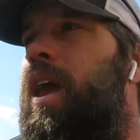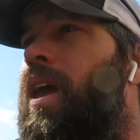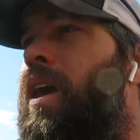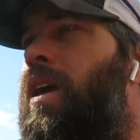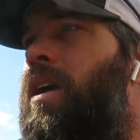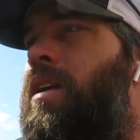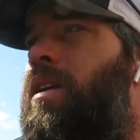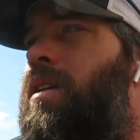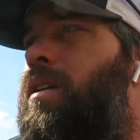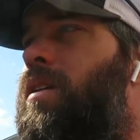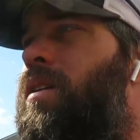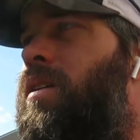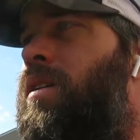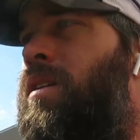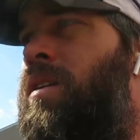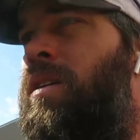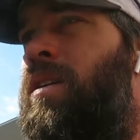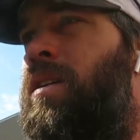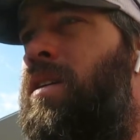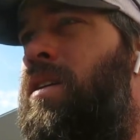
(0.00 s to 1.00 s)
and
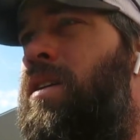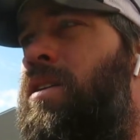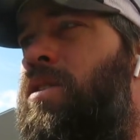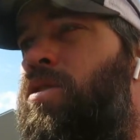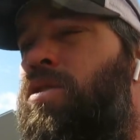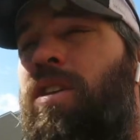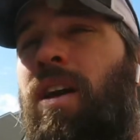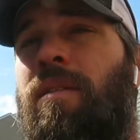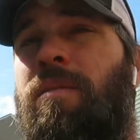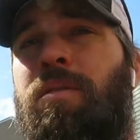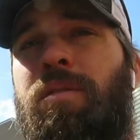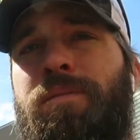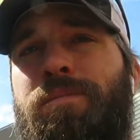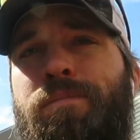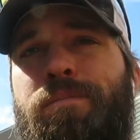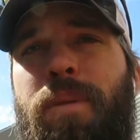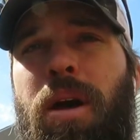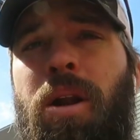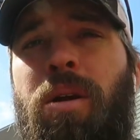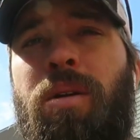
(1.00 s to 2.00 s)
just have
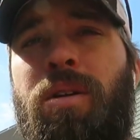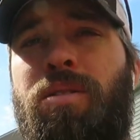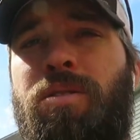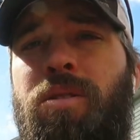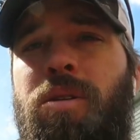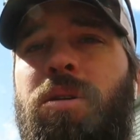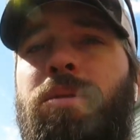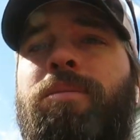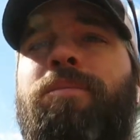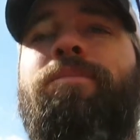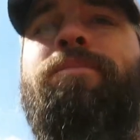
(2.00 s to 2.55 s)
better install.